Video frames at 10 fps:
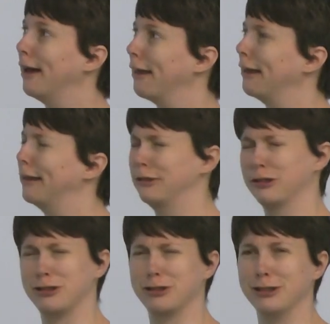I think it's
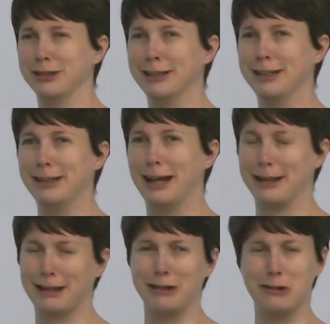just I
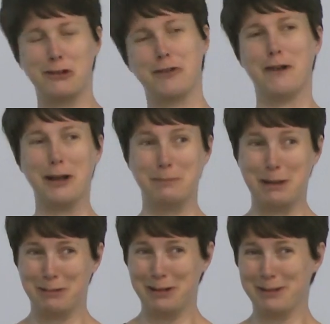tend not to find people who